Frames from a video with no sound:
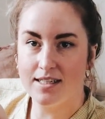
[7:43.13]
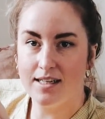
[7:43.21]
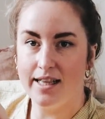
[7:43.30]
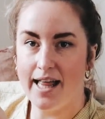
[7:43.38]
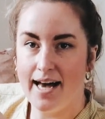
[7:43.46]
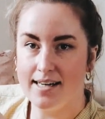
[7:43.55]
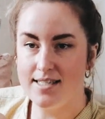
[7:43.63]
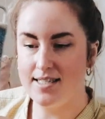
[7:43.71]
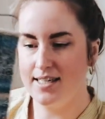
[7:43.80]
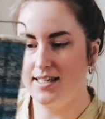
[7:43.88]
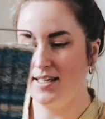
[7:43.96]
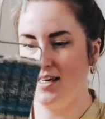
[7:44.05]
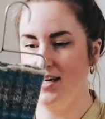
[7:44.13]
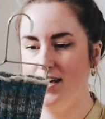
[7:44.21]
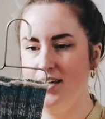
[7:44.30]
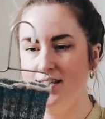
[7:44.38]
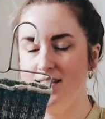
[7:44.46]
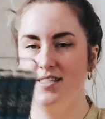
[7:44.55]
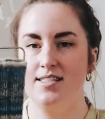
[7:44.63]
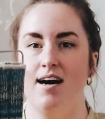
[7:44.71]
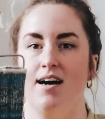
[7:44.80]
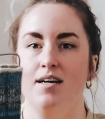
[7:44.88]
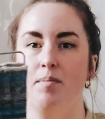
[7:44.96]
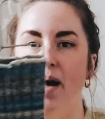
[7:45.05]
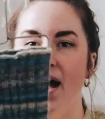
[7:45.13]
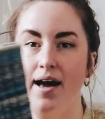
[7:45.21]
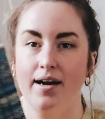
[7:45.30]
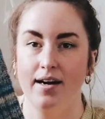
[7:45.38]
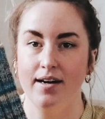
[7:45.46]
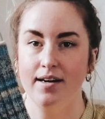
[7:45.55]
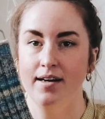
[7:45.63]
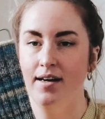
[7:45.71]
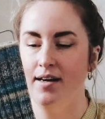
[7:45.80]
classic sock pattern.